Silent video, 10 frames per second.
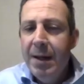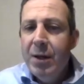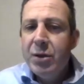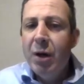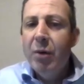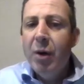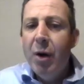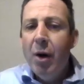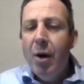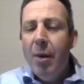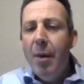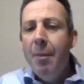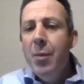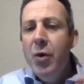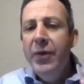So
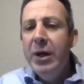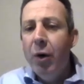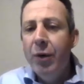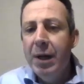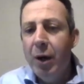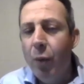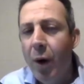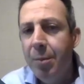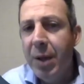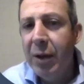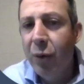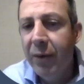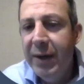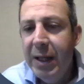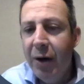moving on, and I won't play all
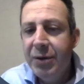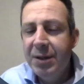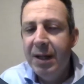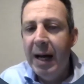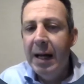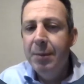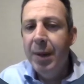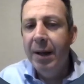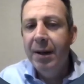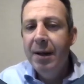the videos today, but